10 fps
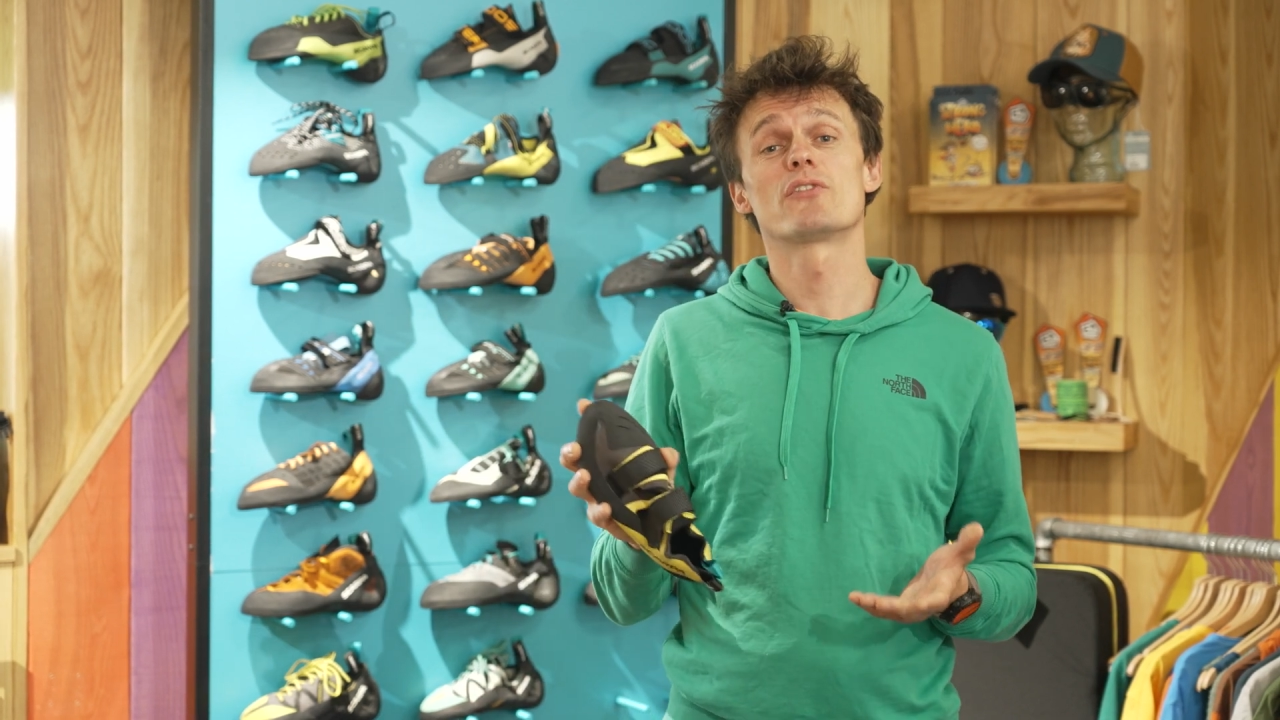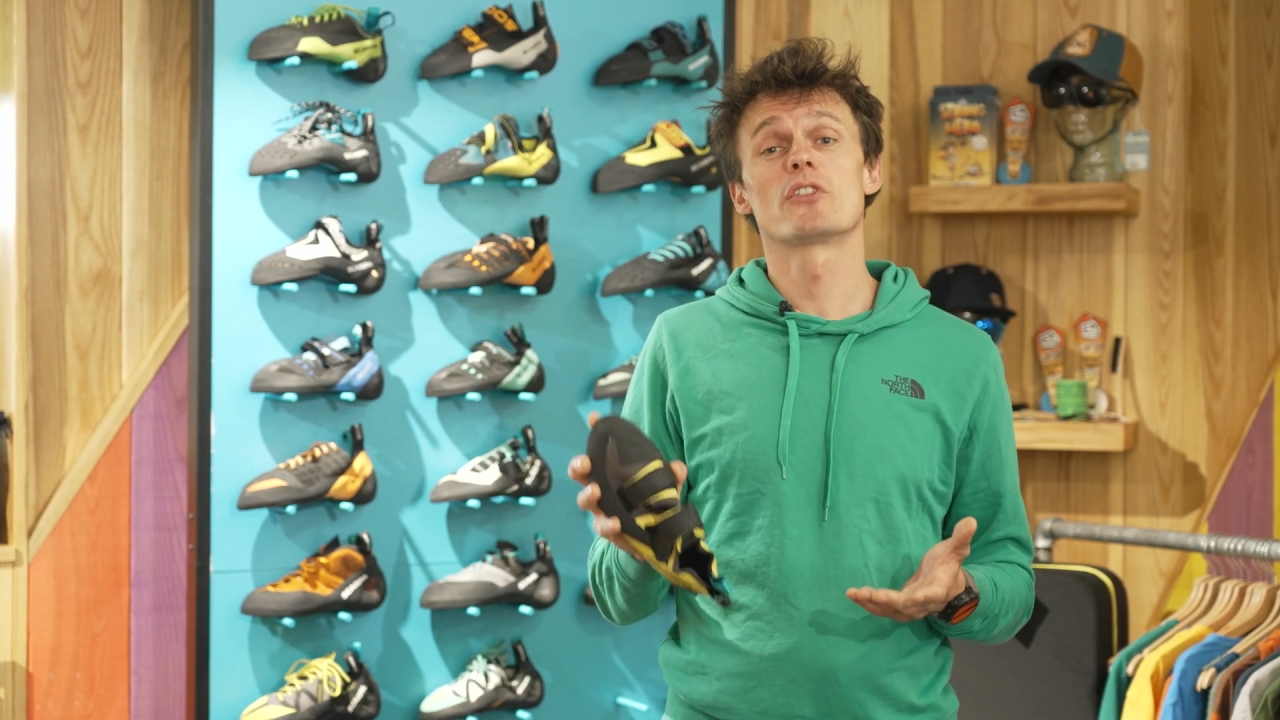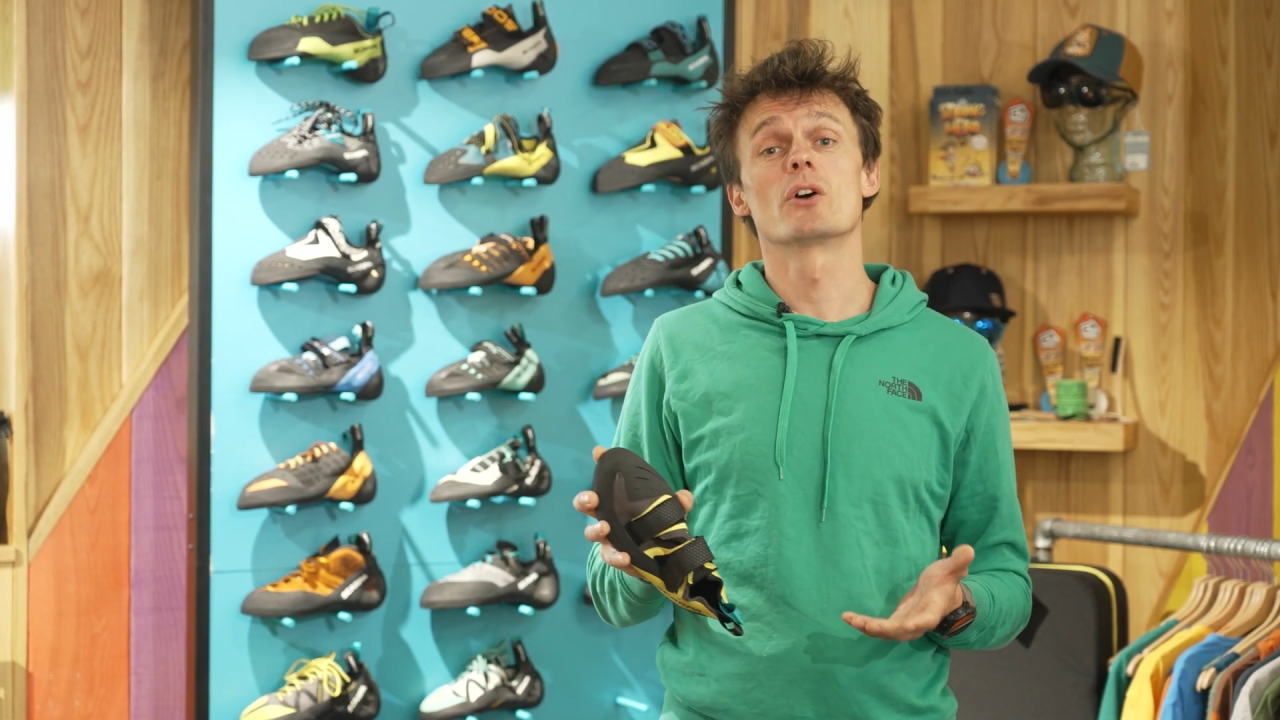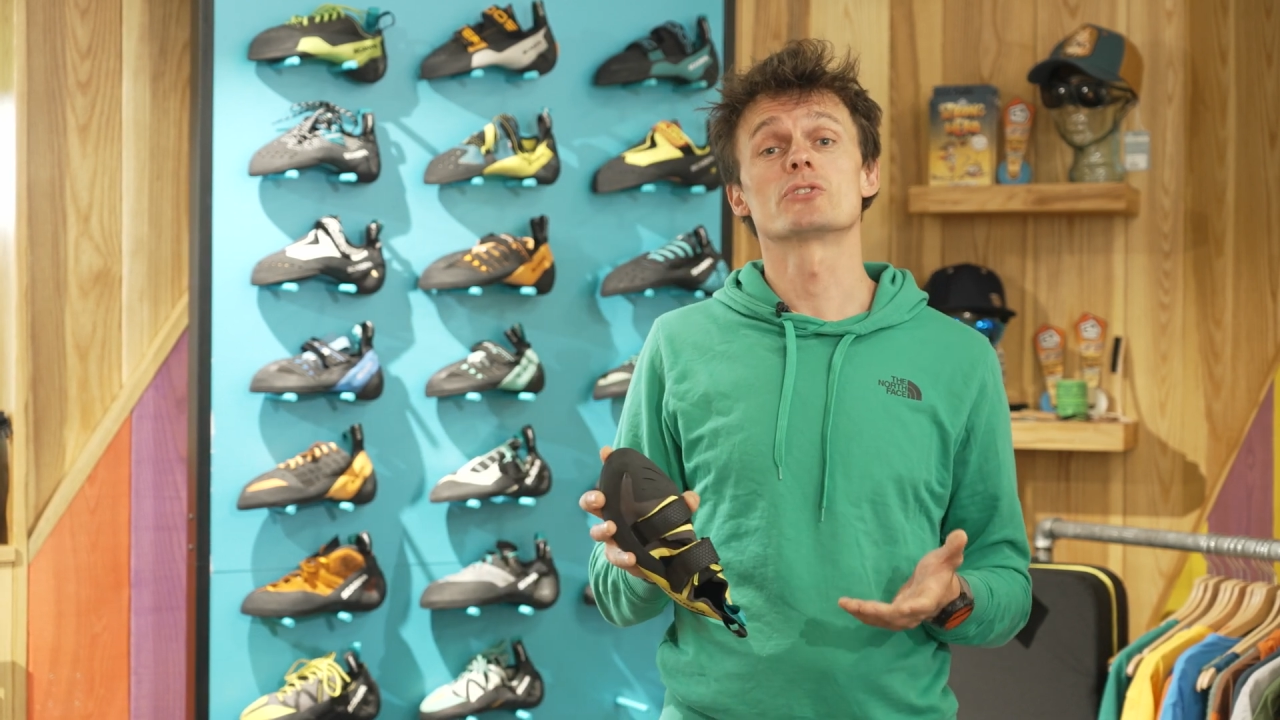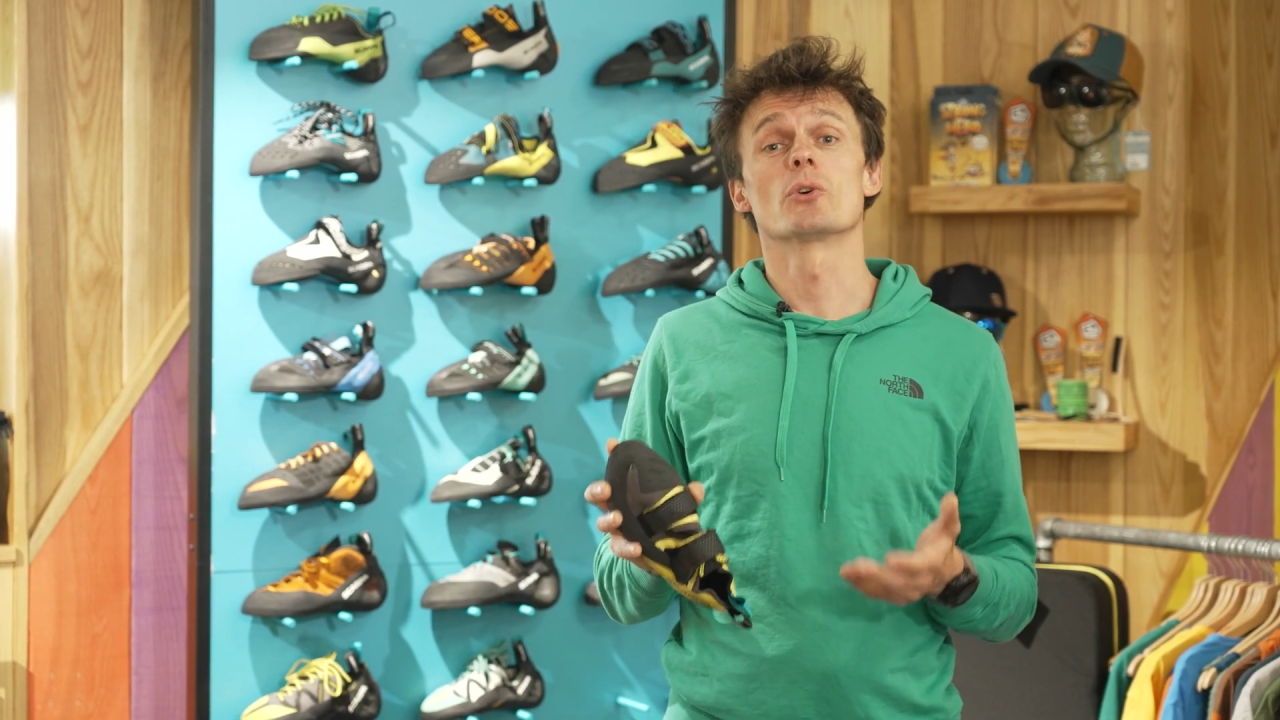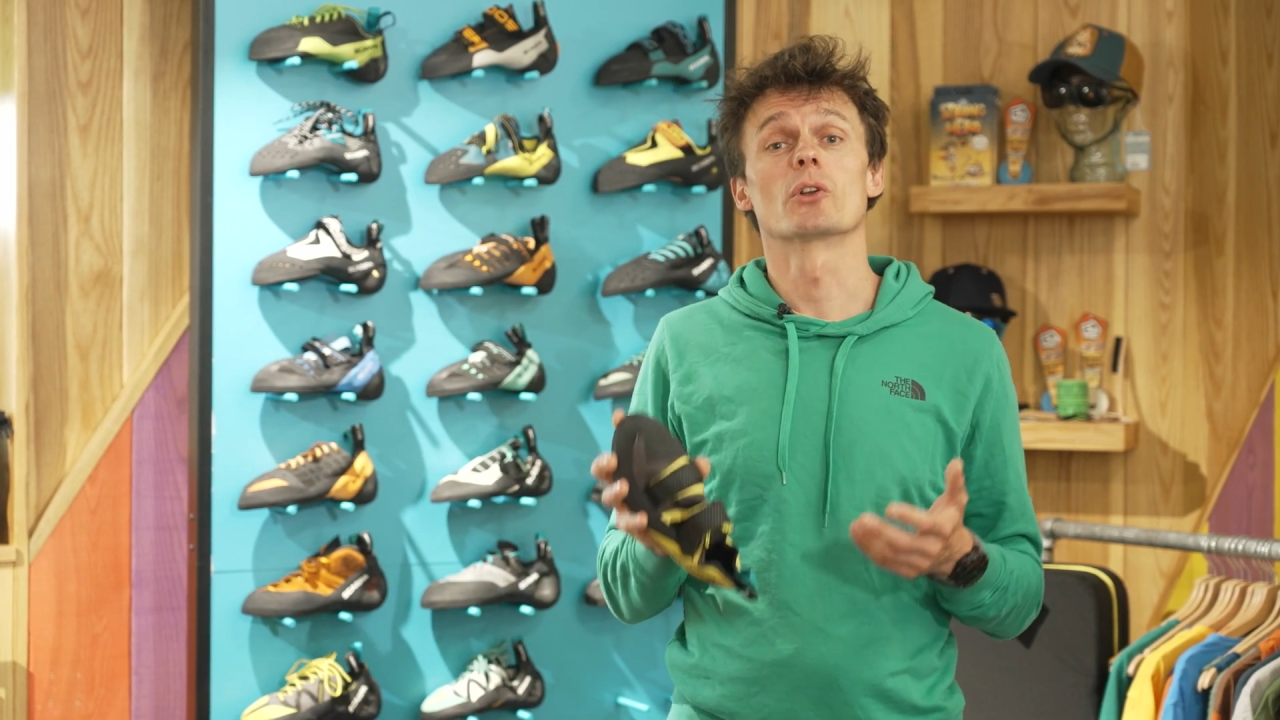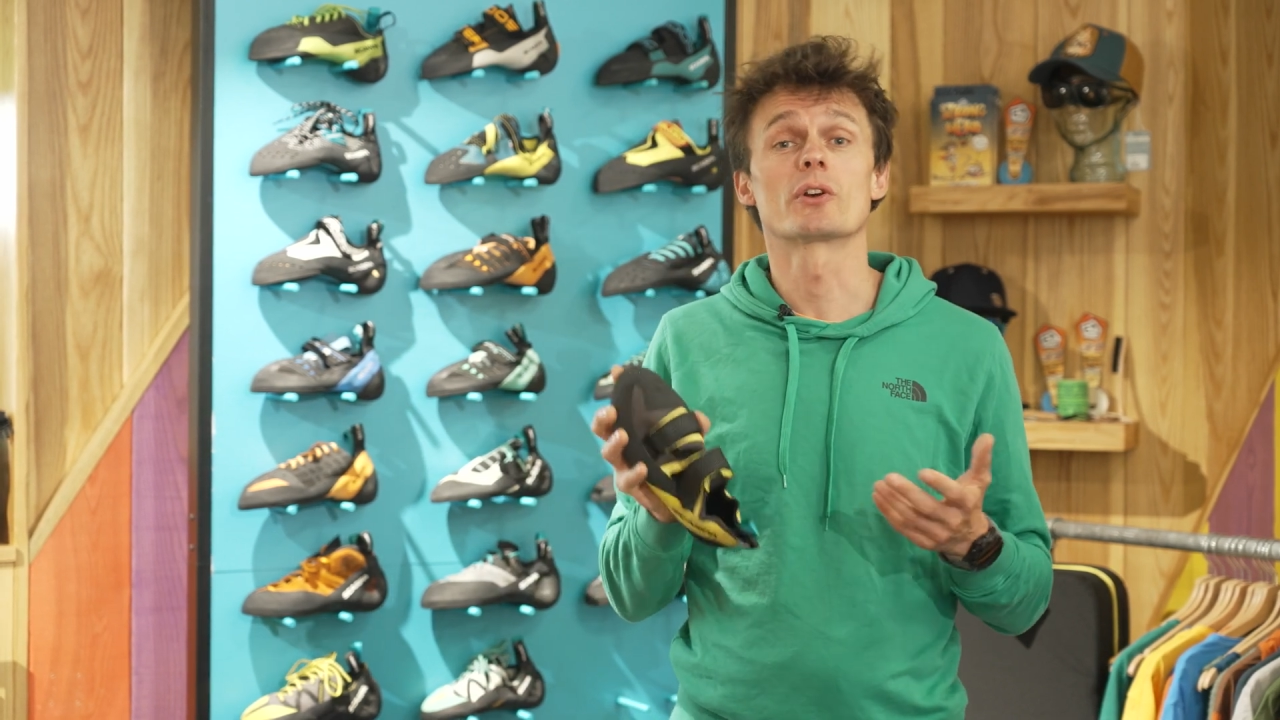for those who are